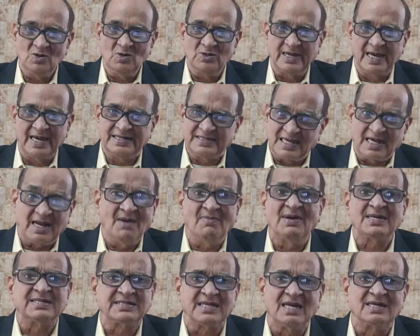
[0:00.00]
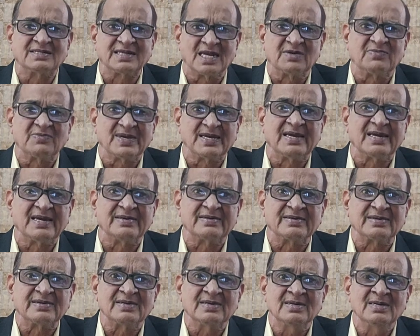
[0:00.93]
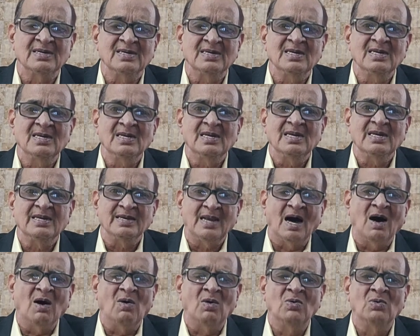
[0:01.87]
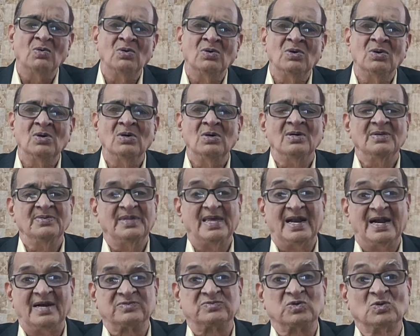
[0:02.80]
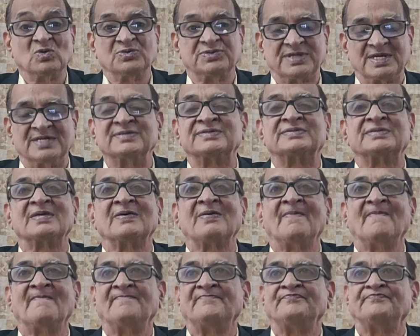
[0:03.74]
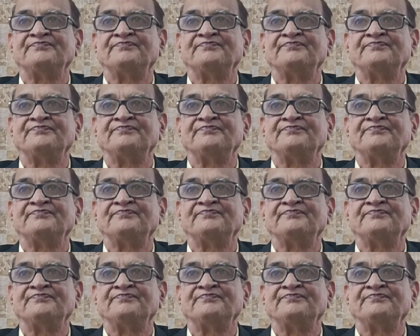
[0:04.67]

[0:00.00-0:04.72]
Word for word: Okay, it's a commercial certificate. Now, there are two things.